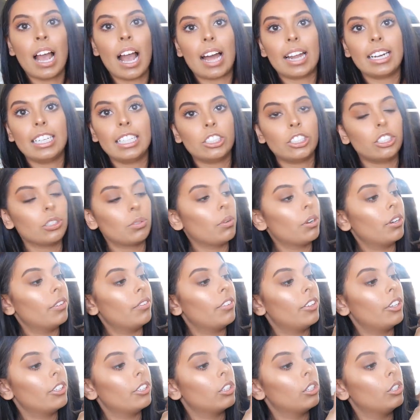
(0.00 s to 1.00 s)
and it's just one
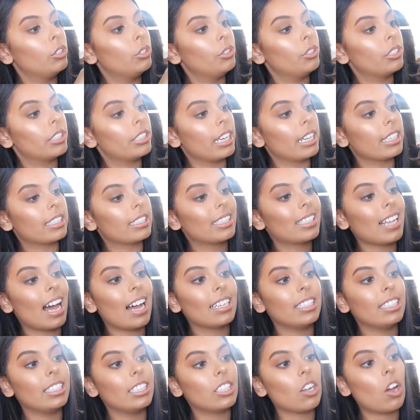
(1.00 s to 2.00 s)
of those loose like
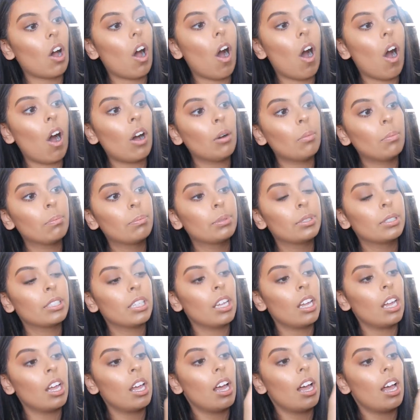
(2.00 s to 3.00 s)
satin tops.